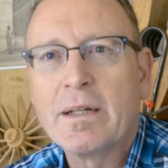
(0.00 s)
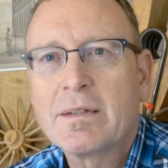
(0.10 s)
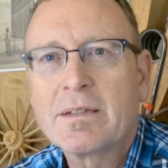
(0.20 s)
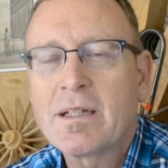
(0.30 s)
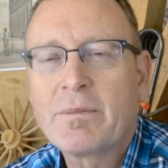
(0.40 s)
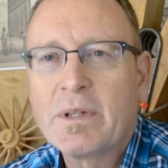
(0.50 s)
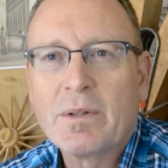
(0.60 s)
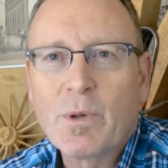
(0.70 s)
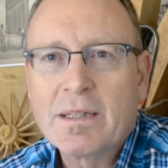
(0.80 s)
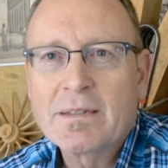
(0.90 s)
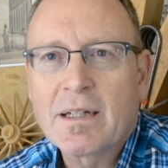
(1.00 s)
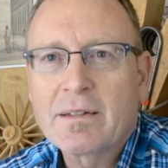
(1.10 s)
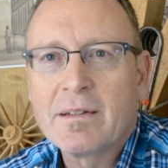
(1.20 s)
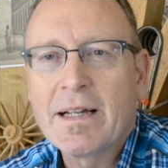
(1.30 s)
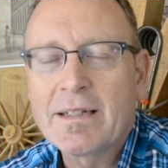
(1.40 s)
He says I'm going to what suck
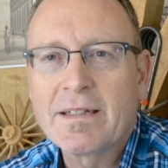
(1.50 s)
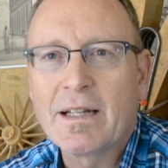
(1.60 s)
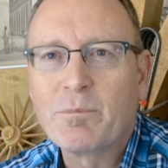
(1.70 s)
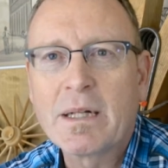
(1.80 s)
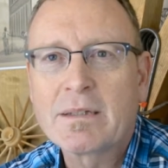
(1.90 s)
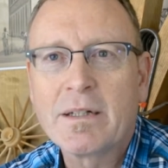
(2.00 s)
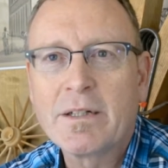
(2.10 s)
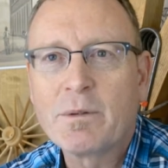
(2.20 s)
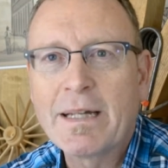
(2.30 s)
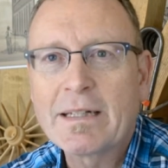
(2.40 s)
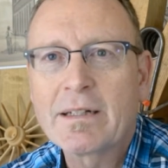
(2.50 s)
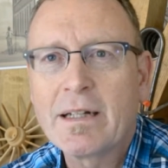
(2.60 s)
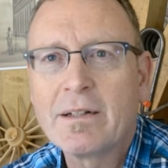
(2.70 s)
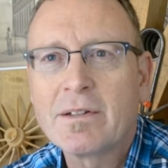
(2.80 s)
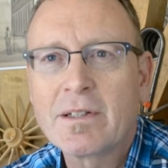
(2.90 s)
the last ten bucks out of your bank
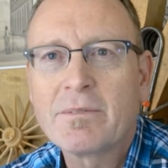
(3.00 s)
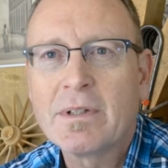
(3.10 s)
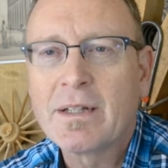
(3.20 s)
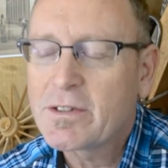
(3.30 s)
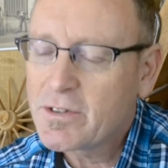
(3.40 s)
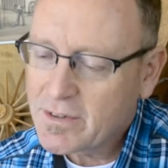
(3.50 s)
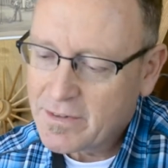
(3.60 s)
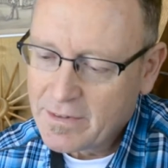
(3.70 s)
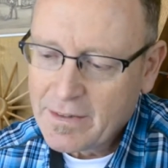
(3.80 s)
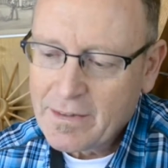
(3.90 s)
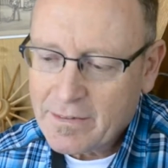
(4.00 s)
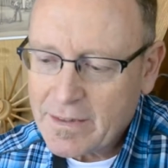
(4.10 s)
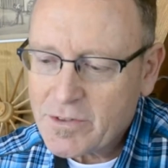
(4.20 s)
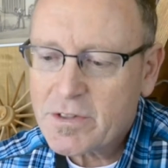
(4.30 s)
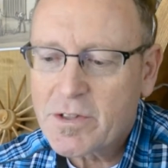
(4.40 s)
account or something. Let's just
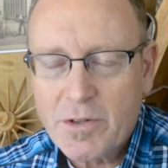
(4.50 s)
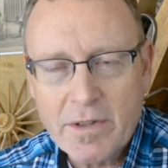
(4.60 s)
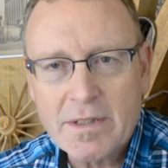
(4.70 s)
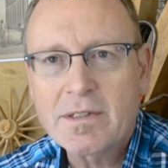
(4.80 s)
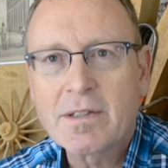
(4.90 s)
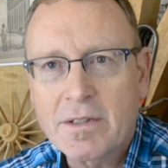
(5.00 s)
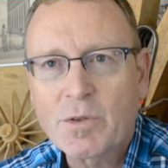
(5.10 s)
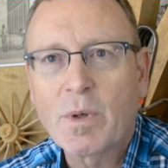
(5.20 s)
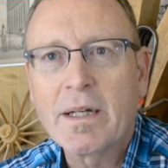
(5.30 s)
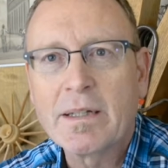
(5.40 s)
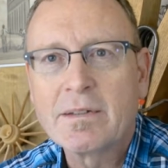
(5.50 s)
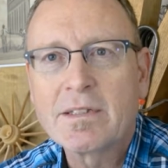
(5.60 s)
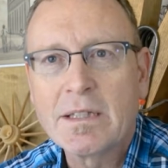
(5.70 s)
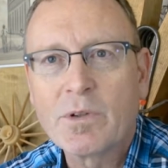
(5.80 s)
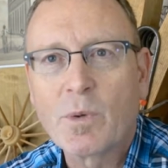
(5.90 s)
let's just do this this way and
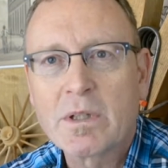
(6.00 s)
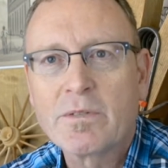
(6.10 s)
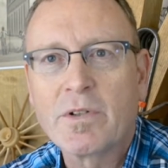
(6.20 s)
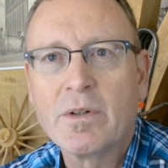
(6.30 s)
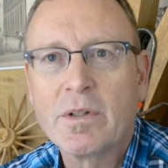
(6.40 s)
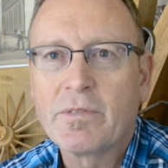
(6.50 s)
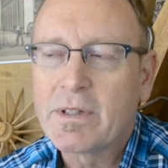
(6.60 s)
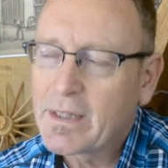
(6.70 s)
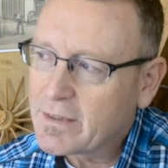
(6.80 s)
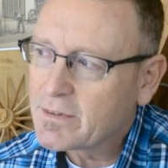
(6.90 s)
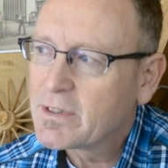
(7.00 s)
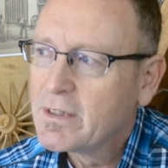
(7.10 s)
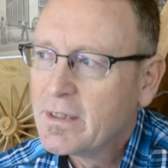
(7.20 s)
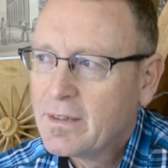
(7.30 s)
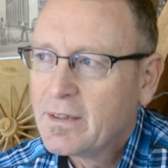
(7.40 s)
see if it works for you. And if it does,
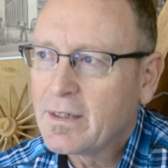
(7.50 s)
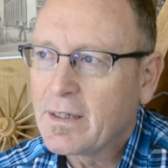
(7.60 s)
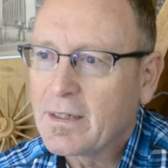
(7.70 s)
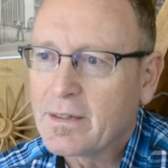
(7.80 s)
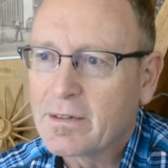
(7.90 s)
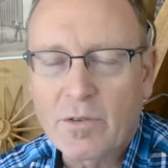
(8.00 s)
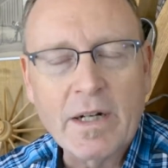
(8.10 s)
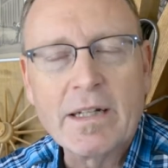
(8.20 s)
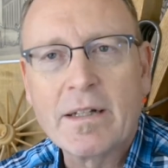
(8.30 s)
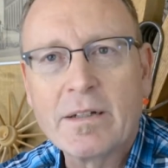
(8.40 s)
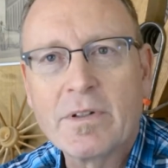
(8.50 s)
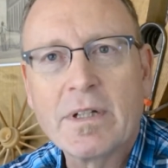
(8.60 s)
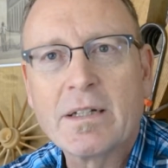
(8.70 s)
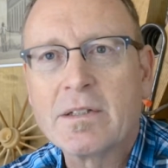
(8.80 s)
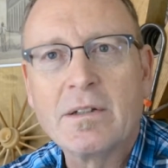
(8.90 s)
uh, great. And if it
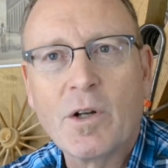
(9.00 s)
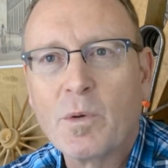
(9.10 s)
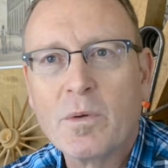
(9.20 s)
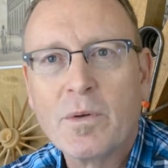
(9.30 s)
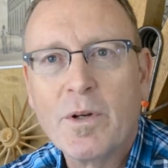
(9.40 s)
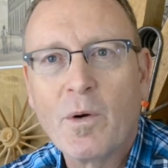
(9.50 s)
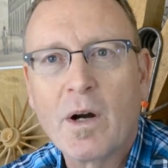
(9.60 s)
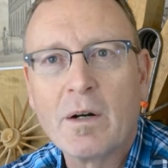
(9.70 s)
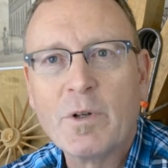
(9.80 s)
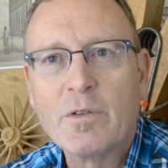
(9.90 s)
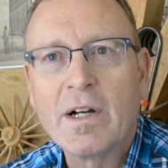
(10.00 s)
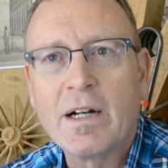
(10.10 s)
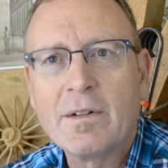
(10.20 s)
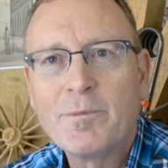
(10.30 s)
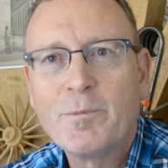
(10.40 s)
doesn't, no, no harm, no
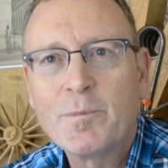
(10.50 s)
foul.